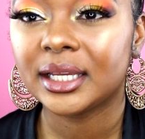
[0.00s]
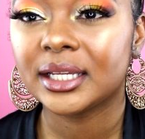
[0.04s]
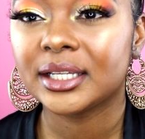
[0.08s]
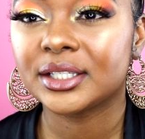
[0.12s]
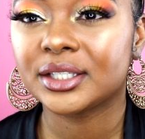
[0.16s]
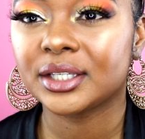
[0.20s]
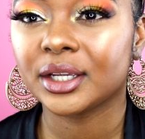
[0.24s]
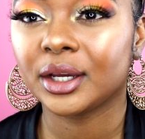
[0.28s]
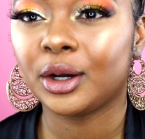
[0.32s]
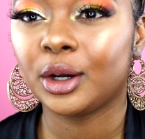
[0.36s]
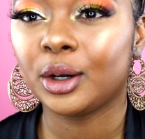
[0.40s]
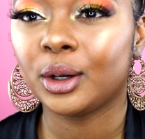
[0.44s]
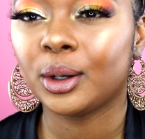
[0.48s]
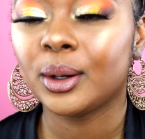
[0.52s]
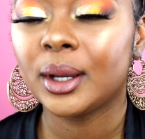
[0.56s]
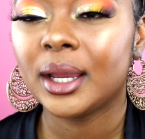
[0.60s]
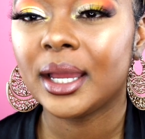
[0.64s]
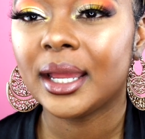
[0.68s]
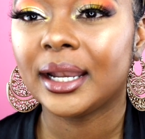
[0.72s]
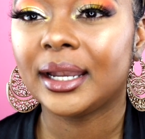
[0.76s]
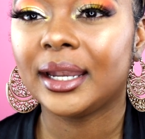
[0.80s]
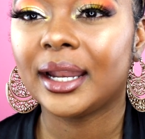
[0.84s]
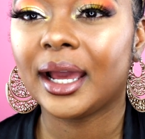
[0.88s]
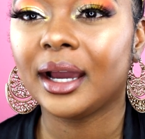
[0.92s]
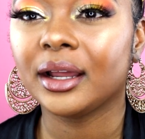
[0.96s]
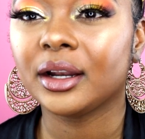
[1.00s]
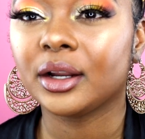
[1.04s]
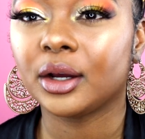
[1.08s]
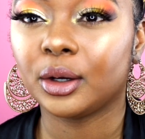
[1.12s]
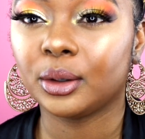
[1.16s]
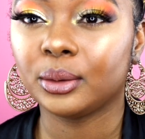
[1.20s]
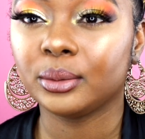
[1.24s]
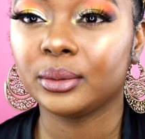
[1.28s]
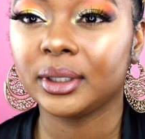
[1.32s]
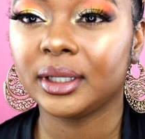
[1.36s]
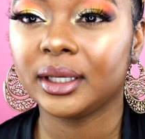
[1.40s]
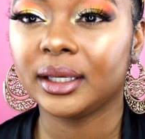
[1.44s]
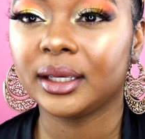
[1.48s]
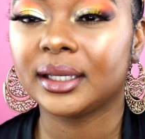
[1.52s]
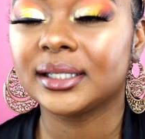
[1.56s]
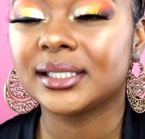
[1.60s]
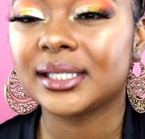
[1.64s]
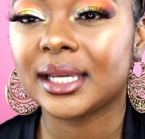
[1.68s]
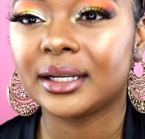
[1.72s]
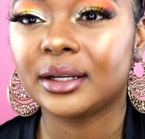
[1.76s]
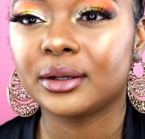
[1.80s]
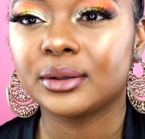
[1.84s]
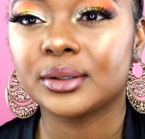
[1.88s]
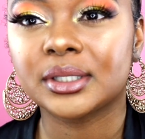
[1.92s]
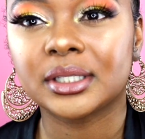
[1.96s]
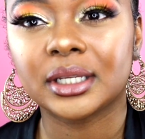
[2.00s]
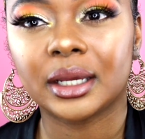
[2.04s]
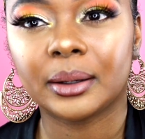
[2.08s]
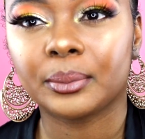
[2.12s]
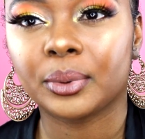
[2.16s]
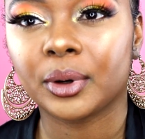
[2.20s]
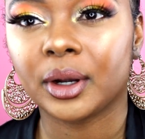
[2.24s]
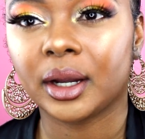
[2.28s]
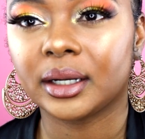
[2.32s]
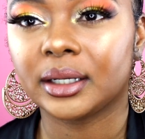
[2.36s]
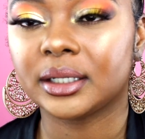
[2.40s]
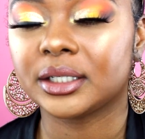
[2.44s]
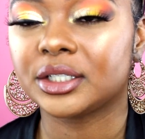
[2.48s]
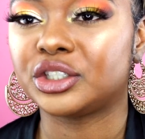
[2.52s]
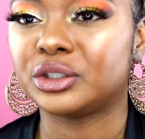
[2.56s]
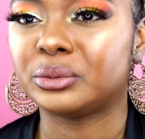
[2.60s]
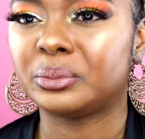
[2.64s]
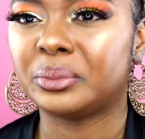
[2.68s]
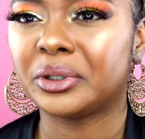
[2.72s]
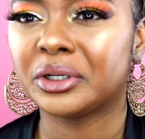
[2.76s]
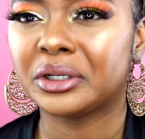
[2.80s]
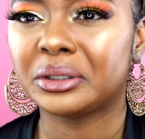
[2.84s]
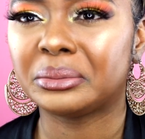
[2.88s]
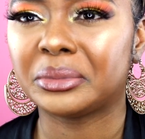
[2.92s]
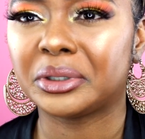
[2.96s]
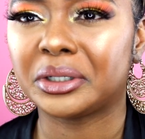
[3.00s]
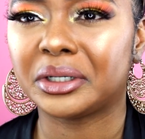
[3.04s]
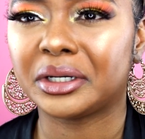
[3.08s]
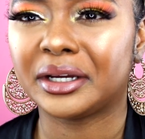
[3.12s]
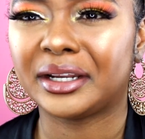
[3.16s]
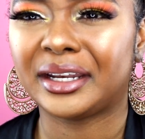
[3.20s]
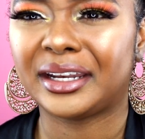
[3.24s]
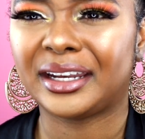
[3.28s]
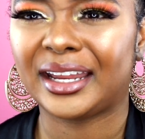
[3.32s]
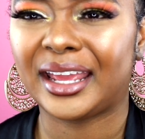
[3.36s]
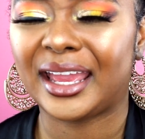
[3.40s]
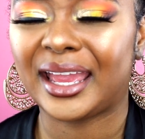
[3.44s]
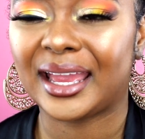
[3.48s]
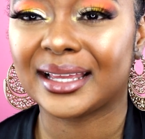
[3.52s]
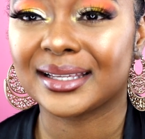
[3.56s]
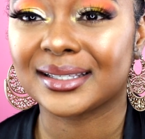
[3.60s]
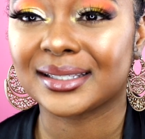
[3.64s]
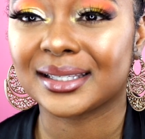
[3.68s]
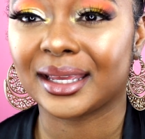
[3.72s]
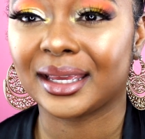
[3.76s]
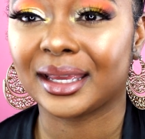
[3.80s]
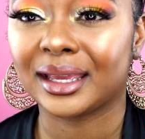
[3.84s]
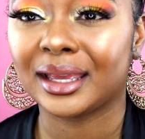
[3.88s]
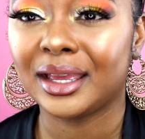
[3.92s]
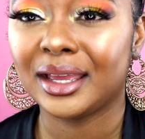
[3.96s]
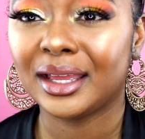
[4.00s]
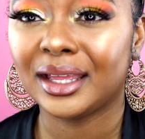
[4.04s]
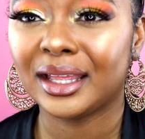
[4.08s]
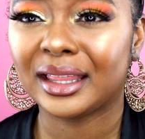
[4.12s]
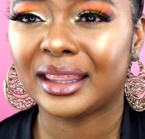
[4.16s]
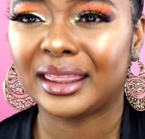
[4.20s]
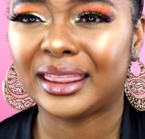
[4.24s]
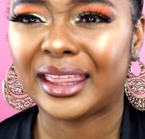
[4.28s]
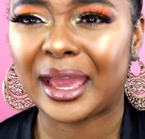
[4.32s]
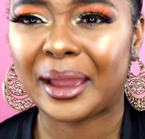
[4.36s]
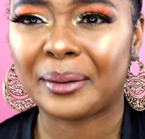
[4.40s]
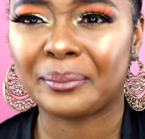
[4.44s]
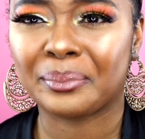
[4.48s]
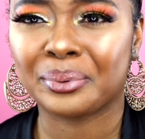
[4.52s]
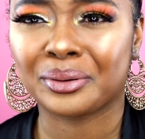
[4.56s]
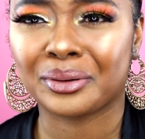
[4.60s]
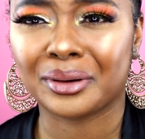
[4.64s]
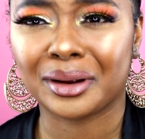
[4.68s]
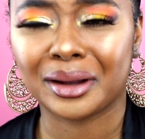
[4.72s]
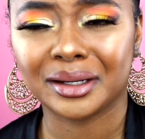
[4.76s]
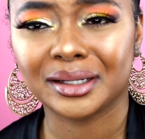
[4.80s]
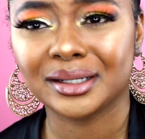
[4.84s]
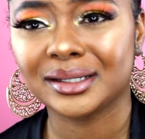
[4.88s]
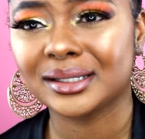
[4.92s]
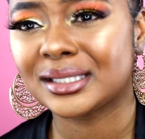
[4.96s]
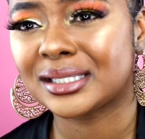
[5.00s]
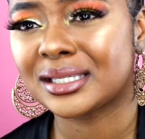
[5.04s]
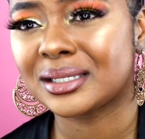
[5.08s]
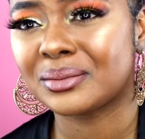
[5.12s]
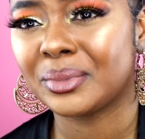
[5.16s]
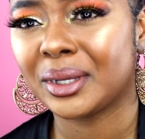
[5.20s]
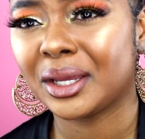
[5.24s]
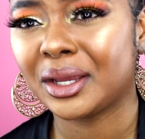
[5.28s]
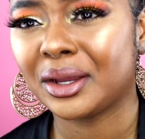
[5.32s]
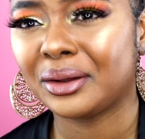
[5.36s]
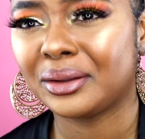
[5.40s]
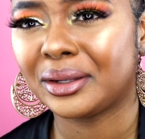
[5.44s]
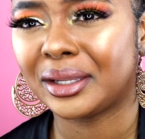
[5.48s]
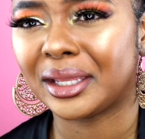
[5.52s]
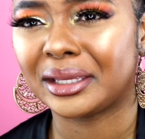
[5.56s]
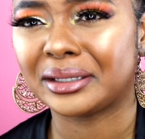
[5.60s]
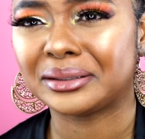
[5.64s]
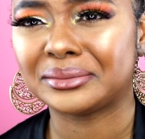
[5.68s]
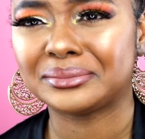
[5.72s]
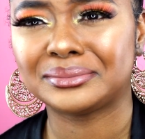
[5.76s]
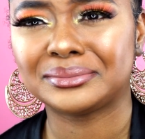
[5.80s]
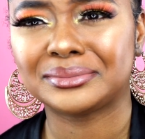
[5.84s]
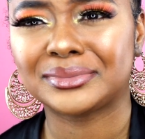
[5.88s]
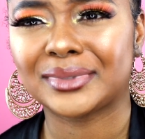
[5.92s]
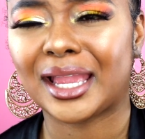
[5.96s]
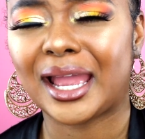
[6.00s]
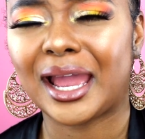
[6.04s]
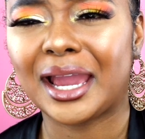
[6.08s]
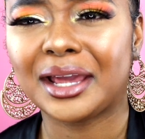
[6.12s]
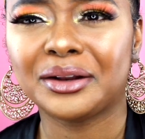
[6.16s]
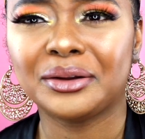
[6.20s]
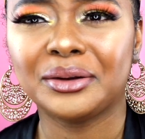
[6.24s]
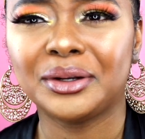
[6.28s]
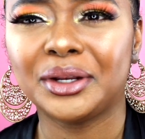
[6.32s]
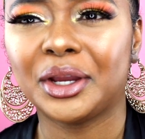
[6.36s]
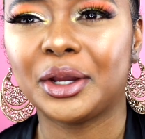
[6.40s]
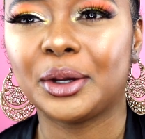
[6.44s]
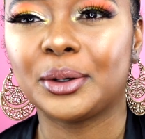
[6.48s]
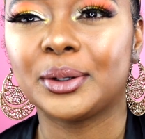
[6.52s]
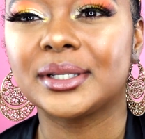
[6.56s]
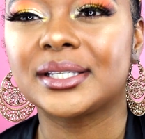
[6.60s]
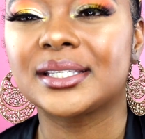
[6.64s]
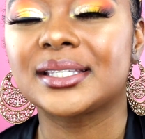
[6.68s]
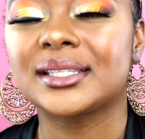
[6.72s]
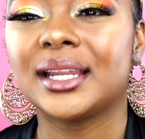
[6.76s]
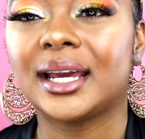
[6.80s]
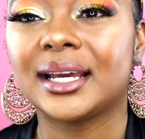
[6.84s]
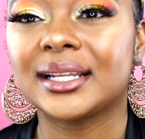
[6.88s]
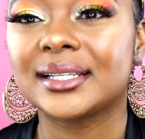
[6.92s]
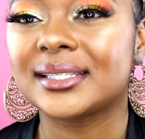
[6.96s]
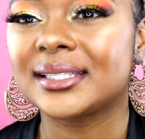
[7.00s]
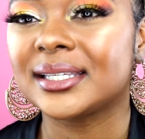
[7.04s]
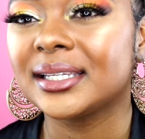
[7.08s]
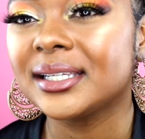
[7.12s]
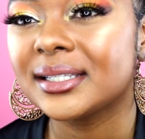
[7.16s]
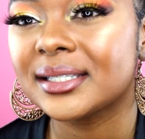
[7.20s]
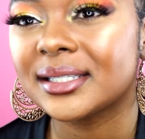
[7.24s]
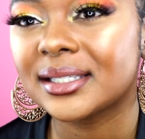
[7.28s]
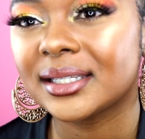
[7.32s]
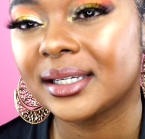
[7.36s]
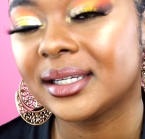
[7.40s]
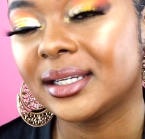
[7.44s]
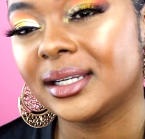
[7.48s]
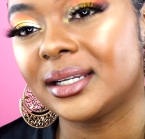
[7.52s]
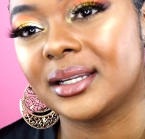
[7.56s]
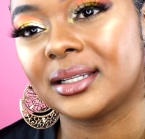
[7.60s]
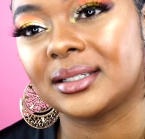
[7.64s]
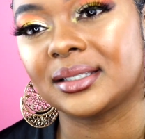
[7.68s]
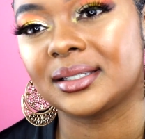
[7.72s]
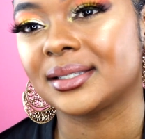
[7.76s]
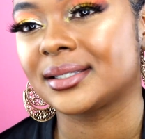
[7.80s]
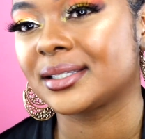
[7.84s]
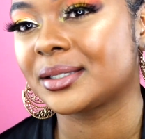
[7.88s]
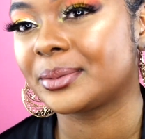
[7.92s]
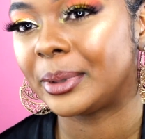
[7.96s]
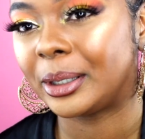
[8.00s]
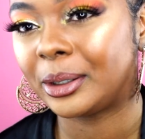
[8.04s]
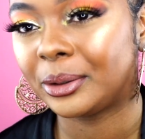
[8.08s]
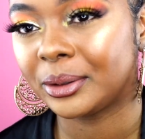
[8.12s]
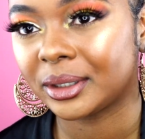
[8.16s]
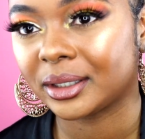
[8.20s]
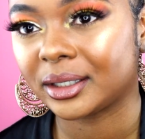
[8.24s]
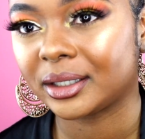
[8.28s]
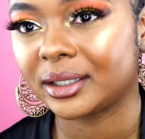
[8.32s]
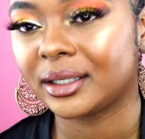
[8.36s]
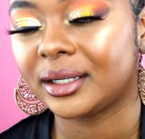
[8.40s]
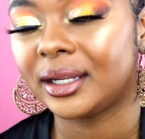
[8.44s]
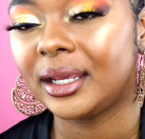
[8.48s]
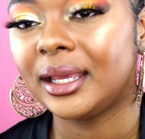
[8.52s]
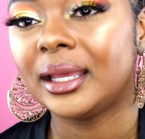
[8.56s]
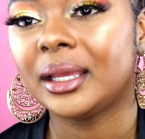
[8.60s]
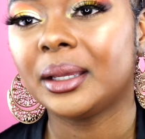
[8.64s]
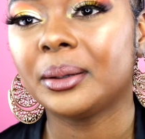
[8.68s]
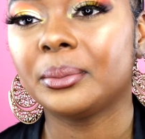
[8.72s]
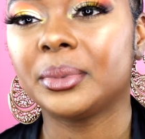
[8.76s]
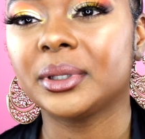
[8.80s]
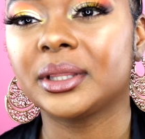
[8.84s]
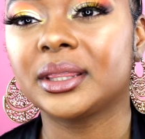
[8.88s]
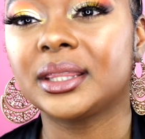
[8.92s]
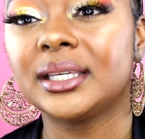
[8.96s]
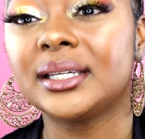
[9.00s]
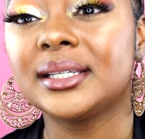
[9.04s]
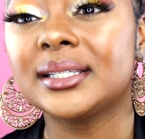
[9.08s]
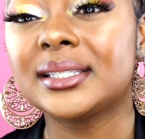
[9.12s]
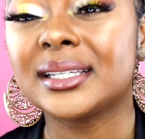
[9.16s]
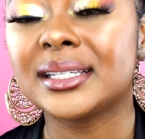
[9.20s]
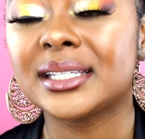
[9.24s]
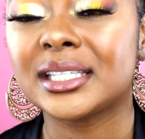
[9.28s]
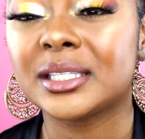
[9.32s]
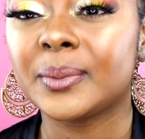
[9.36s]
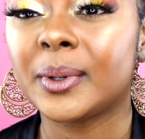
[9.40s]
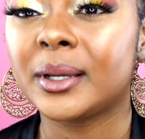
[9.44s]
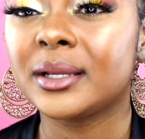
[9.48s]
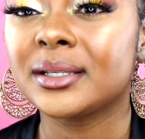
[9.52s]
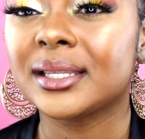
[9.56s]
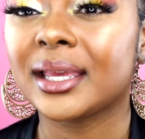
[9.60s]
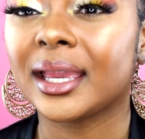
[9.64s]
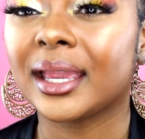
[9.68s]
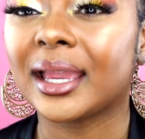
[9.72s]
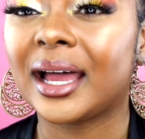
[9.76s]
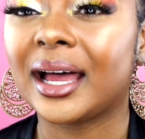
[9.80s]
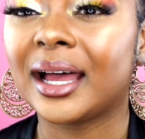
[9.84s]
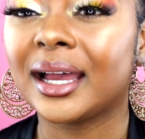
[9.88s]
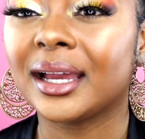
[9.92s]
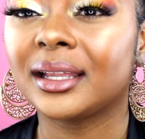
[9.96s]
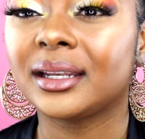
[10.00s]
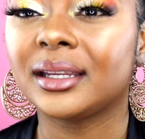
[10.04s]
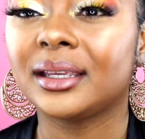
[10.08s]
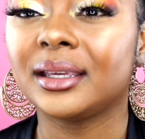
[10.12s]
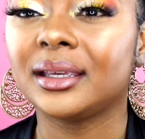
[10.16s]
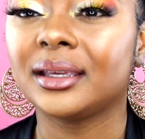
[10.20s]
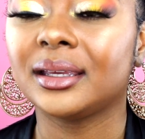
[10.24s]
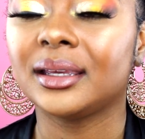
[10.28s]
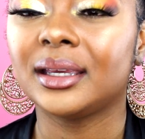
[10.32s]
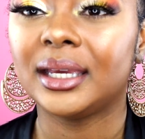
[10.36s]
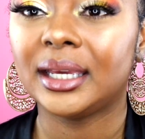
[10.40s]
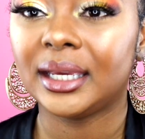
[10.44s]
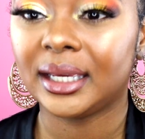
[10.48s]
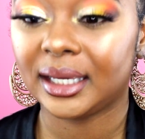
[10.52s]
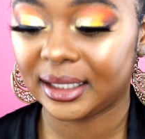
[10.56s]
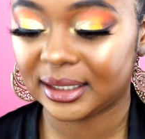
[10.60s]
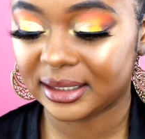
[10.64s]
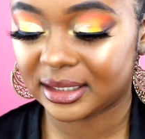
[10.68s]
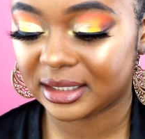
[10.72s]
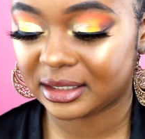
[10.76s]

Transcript: So not only, because I know some products you put them on and it has like that product smell, like, I don't know, it's not scented, it doesn't smell good, but this, it smells like honey, it